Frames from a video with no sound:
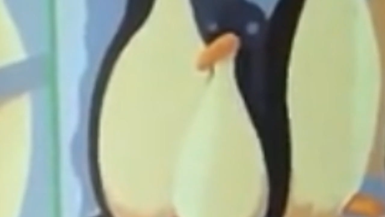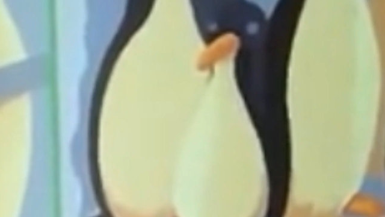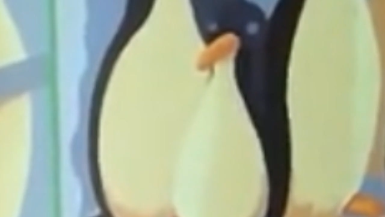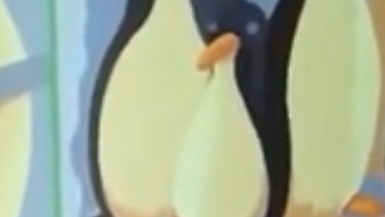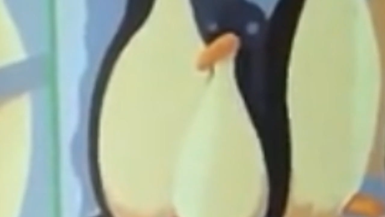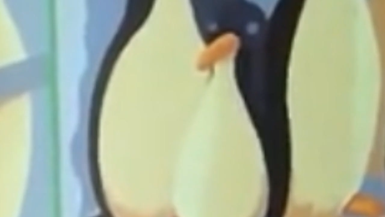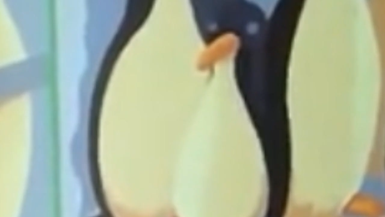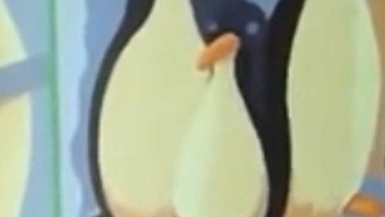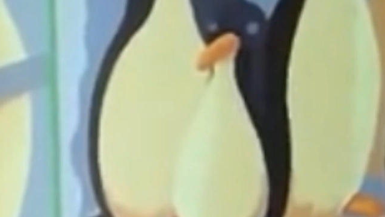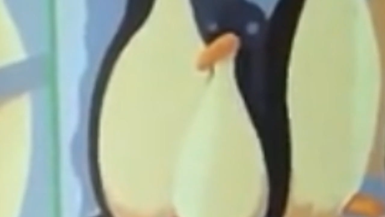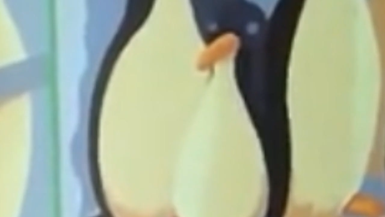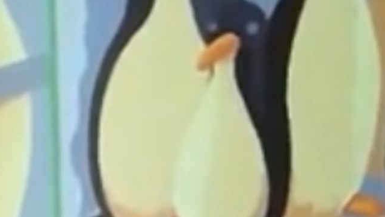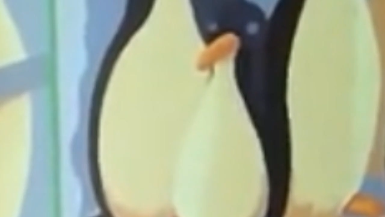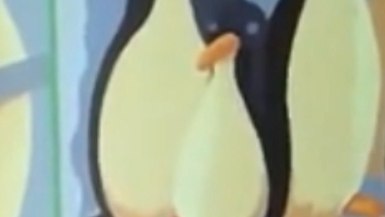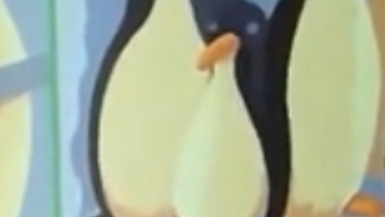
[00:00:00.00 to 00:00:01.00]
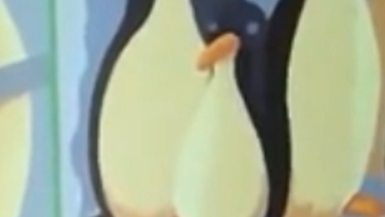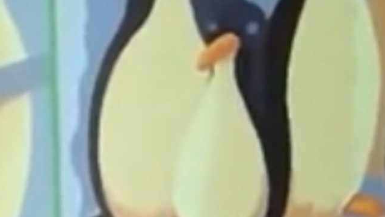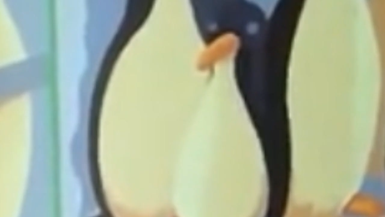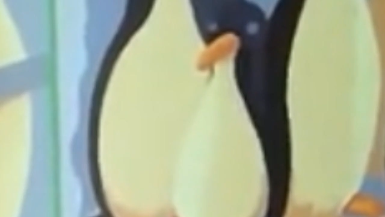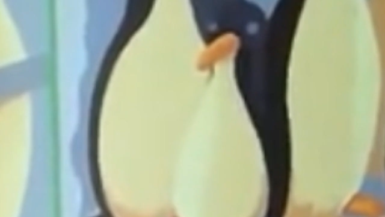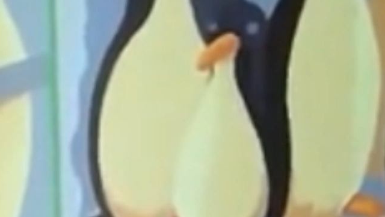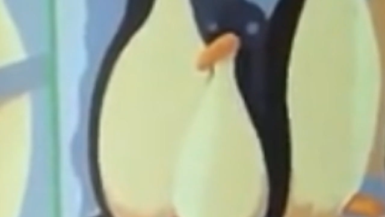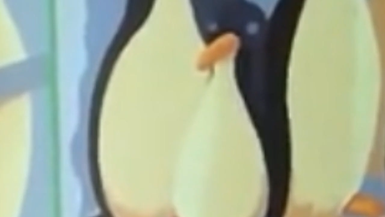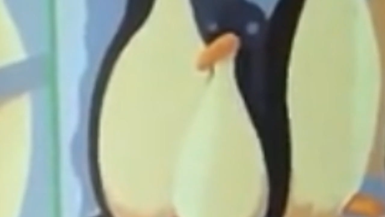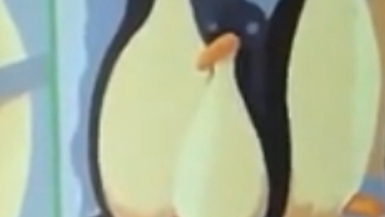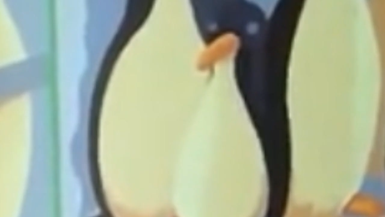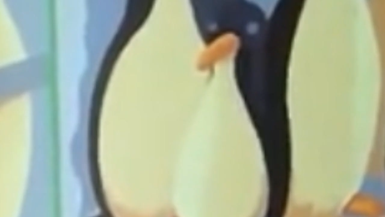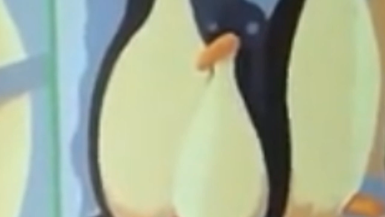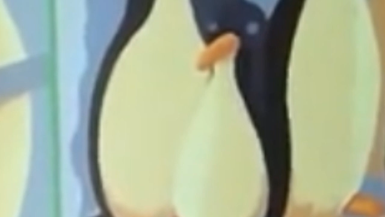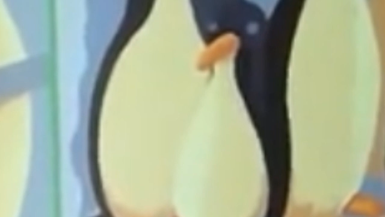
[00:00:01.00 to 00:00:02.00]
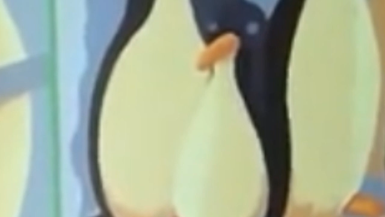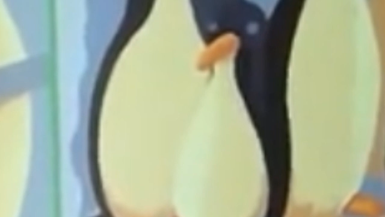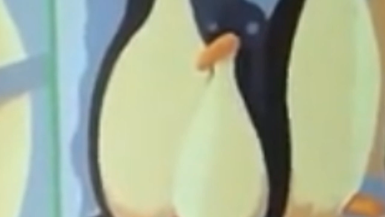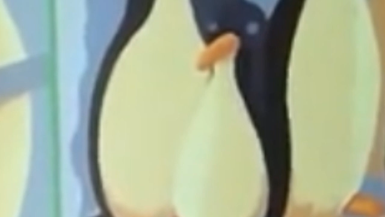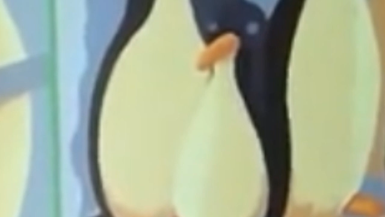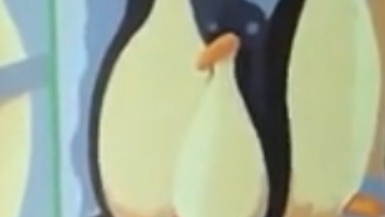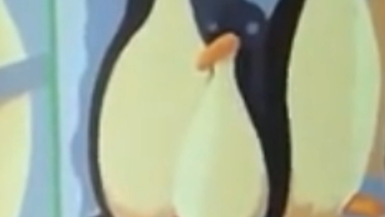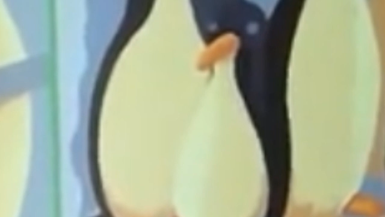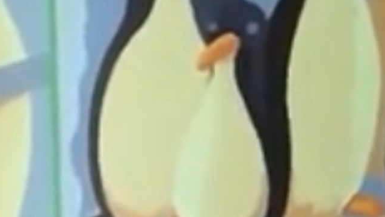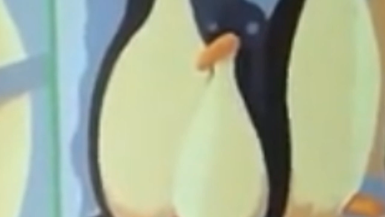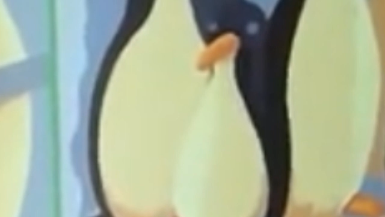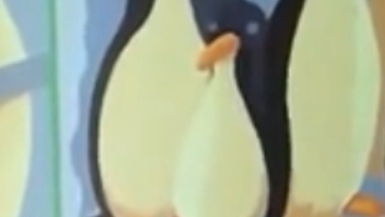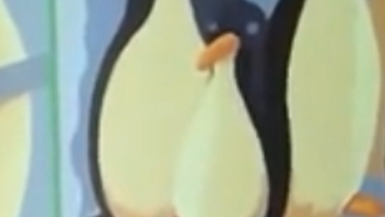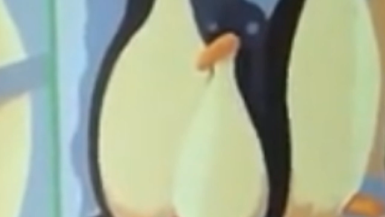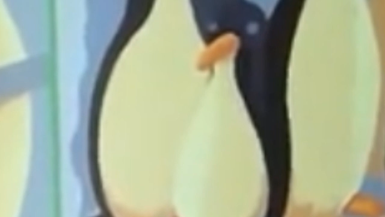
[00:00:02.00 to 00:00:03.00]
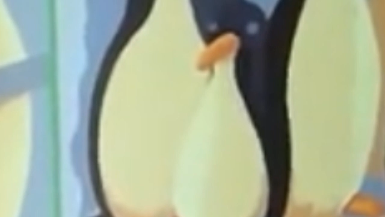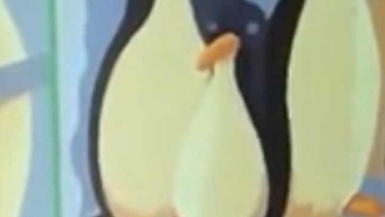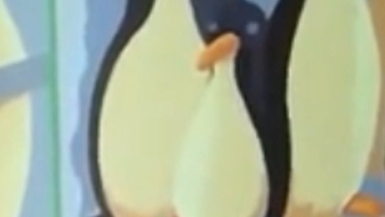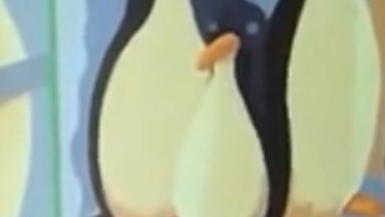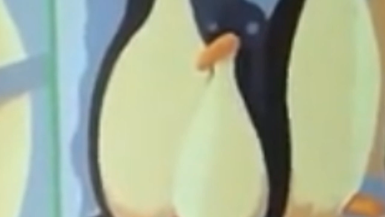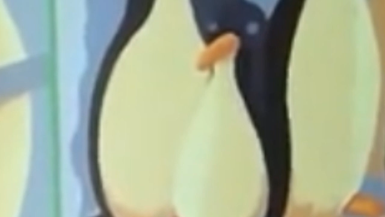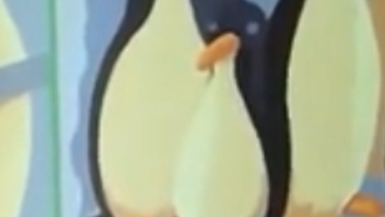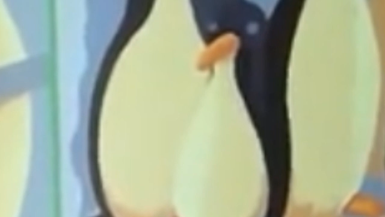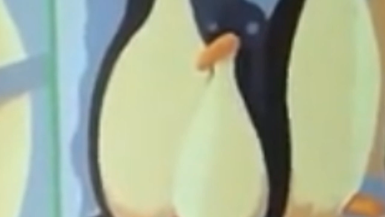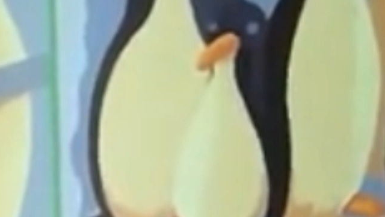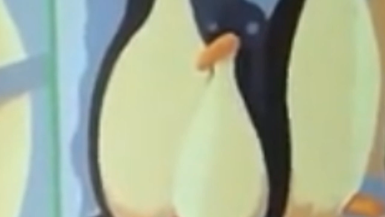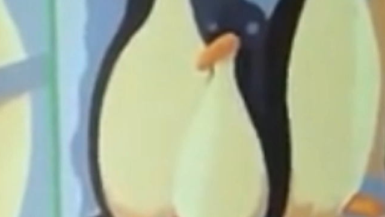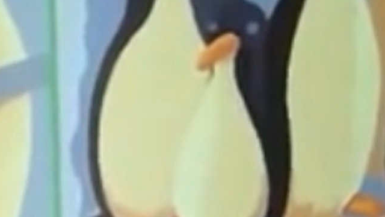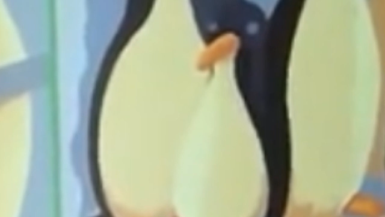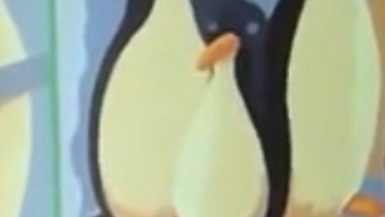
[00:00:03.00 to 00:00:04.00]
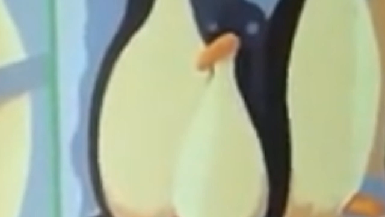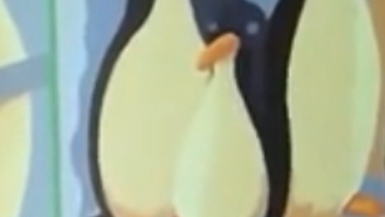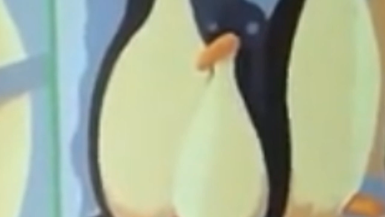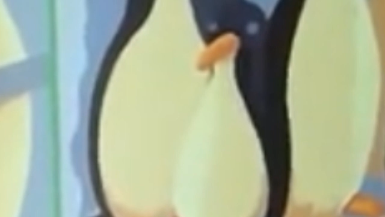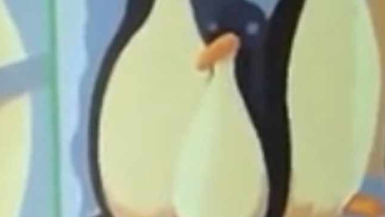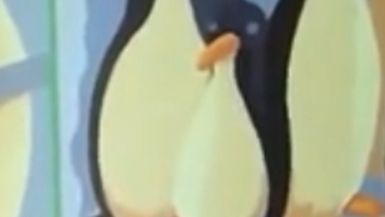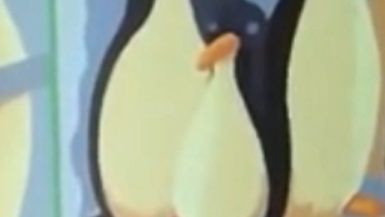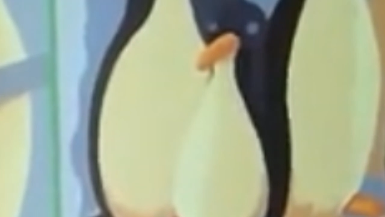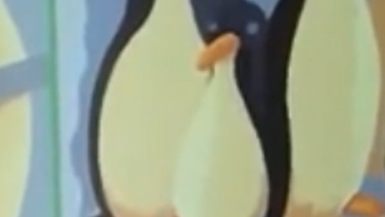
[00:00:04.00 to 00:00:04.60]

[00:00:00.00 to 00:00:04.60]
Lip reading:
No face is visible, so there are no lips to read.